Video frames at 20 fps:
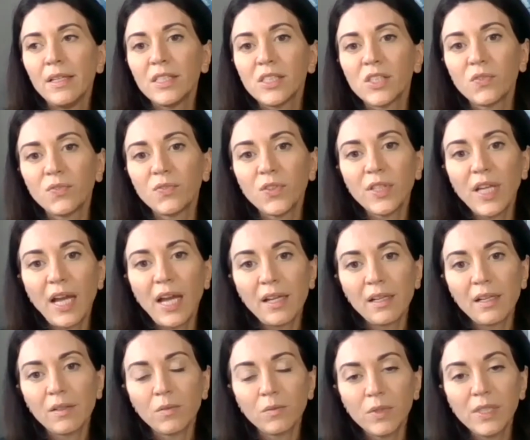So for
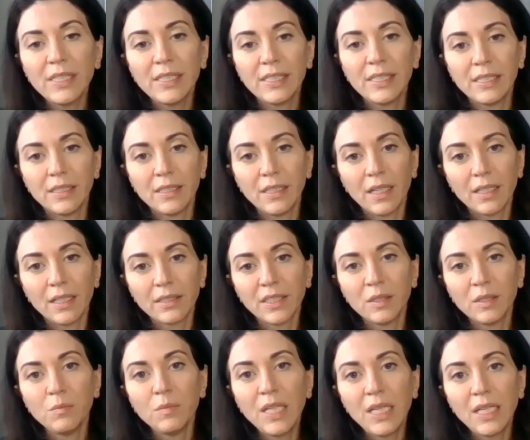that reason,
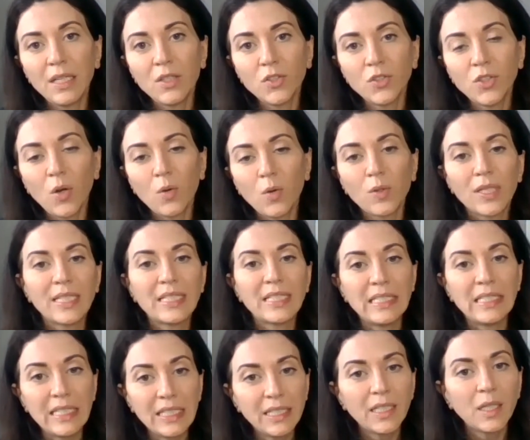to me, you don't
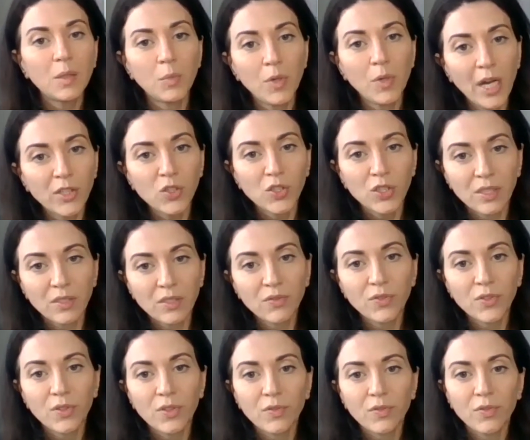need compression
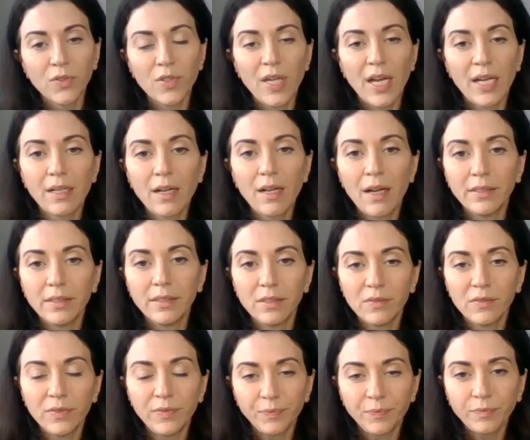for that kind
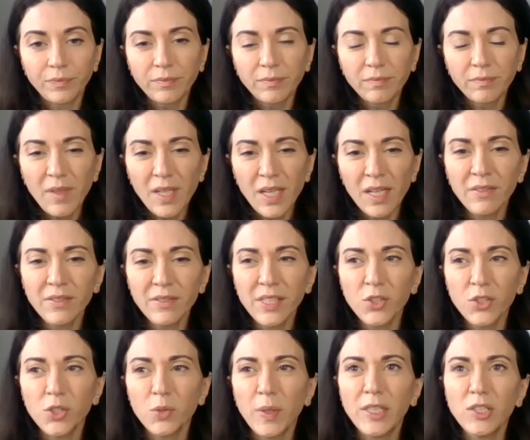of
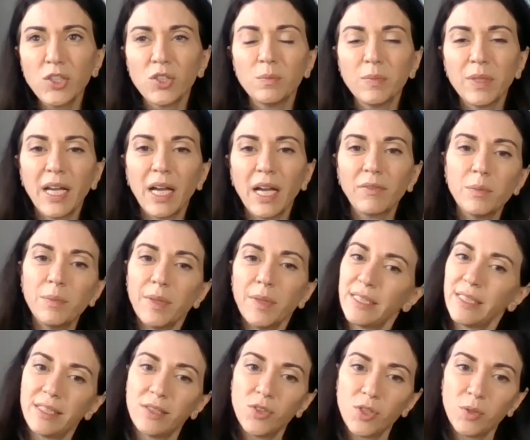situation, but
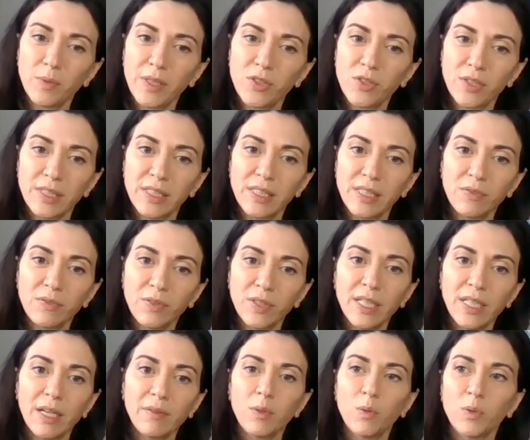everybody's situation is
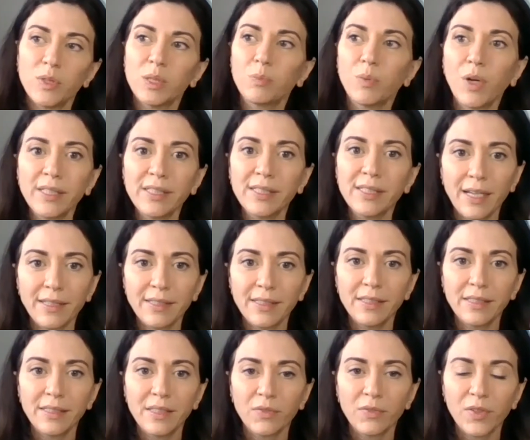different. Everyone's breast size
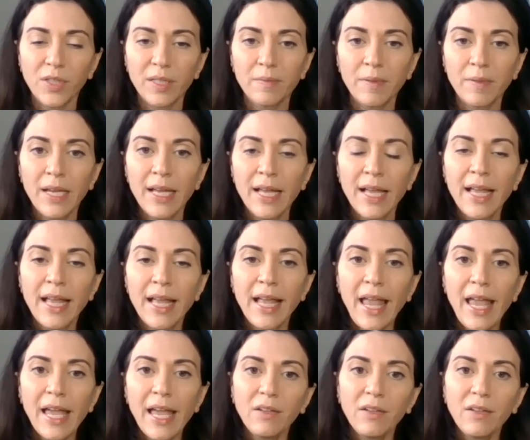is different. And